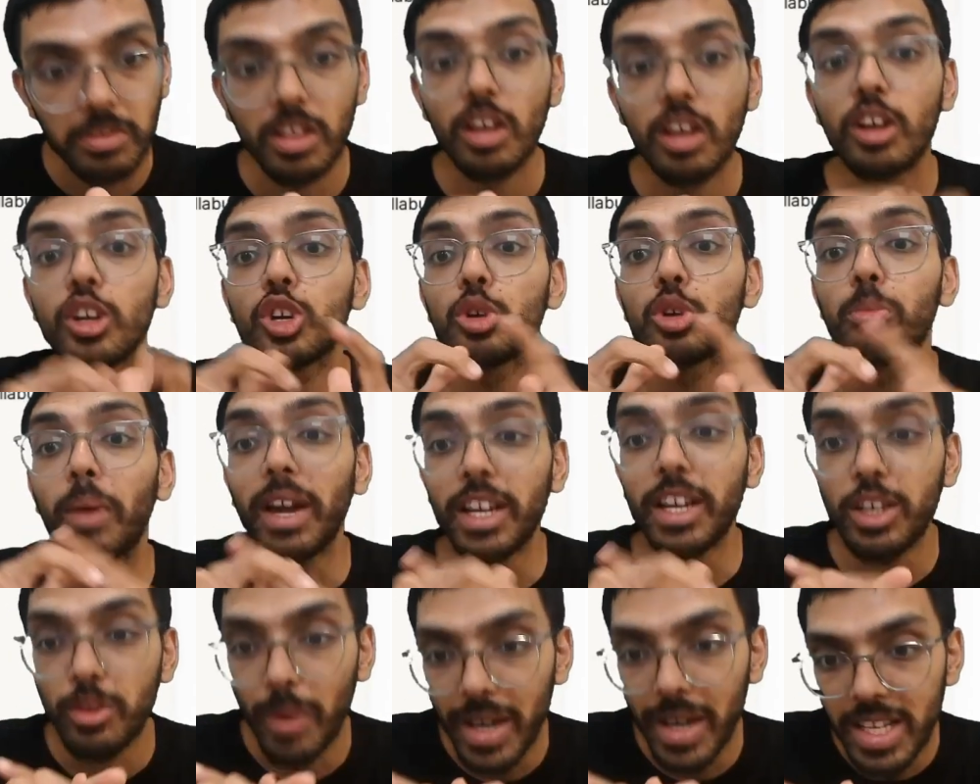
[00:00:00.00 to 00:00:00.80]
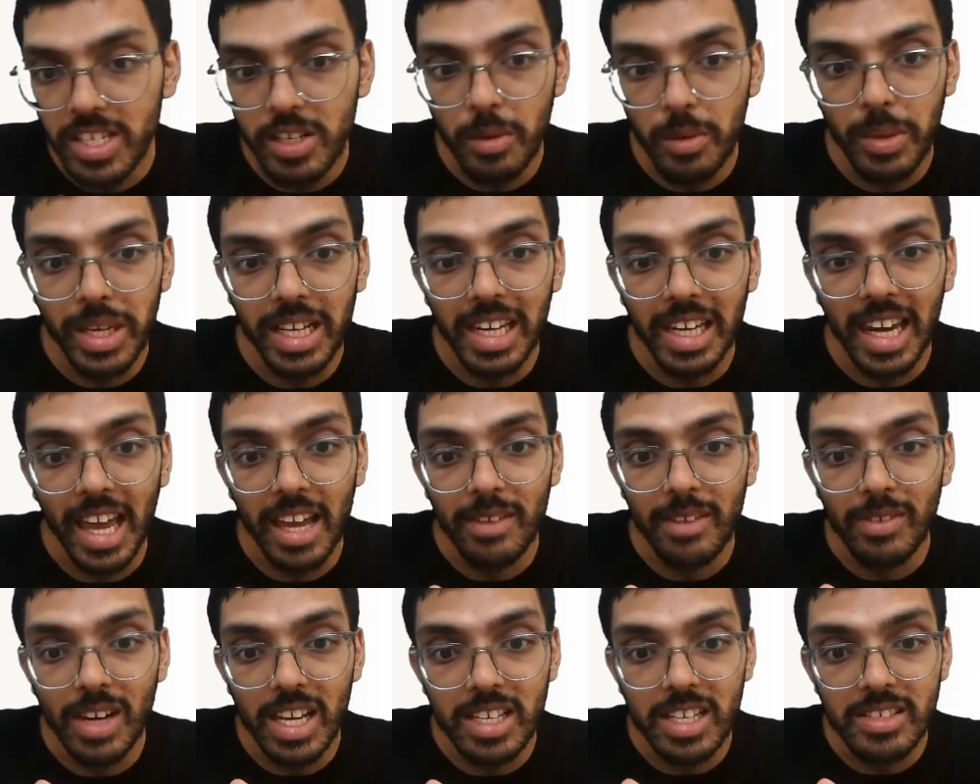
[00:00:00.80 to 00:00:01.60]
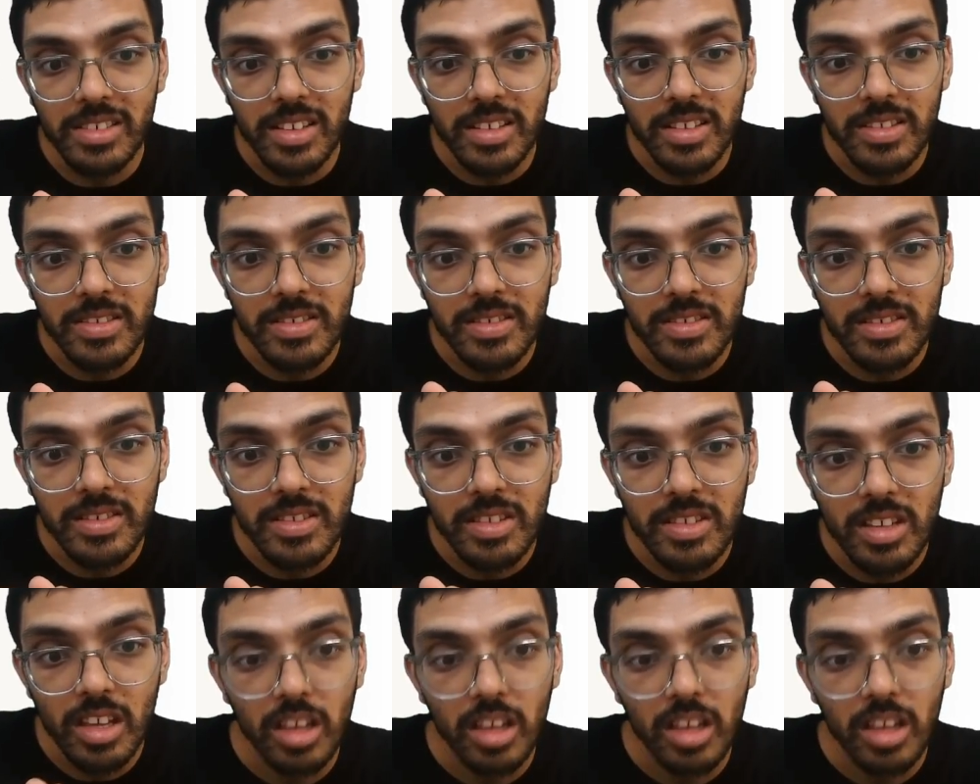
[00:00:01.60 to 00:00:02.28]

to my twice a week live lessons,